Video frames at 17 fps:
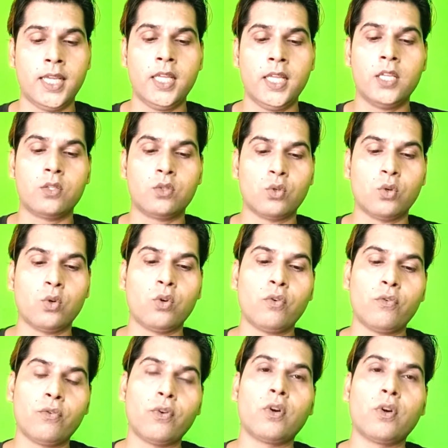
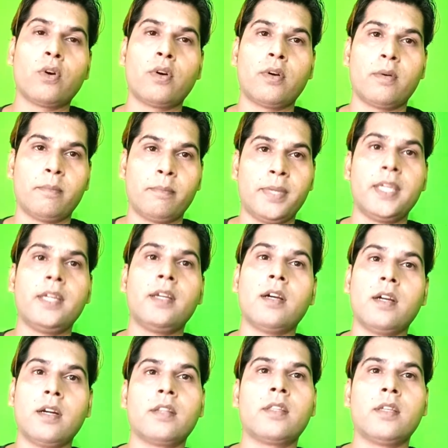So for being
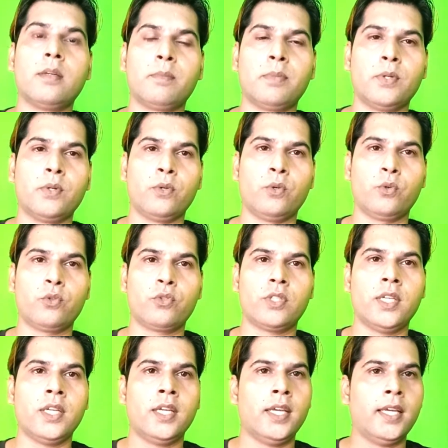entrepreneurs,
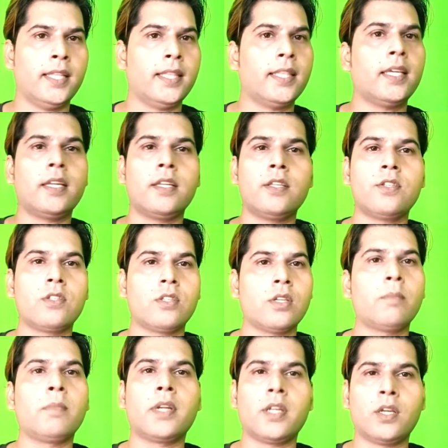there is
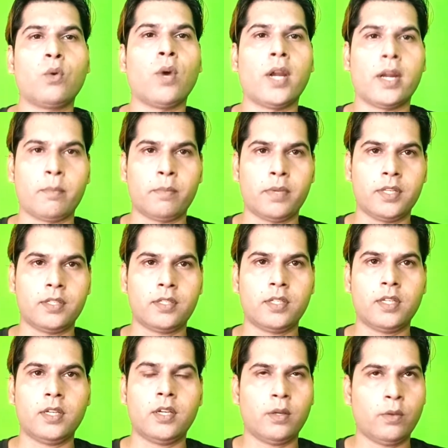some
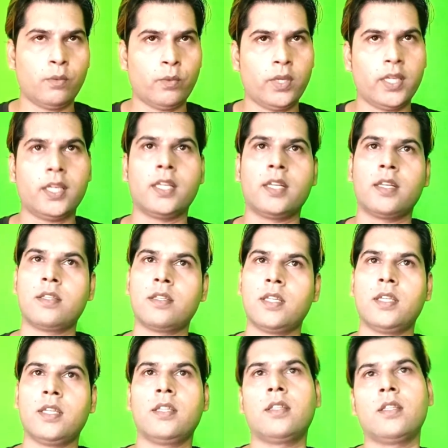requirement. We can
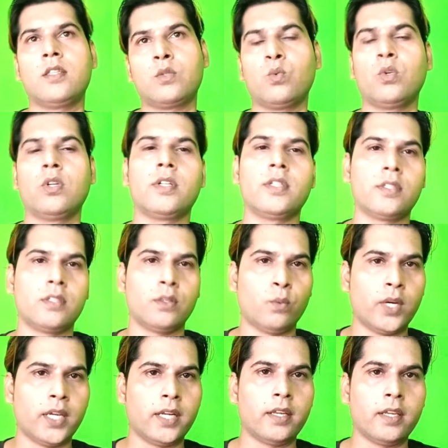see this word is a
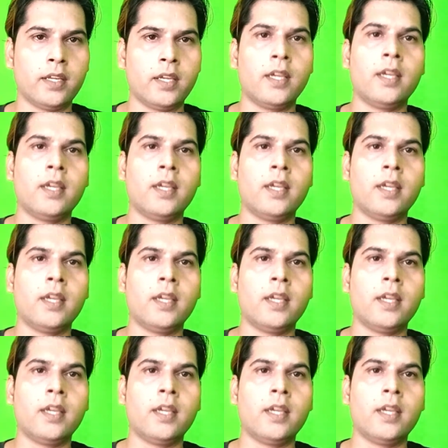very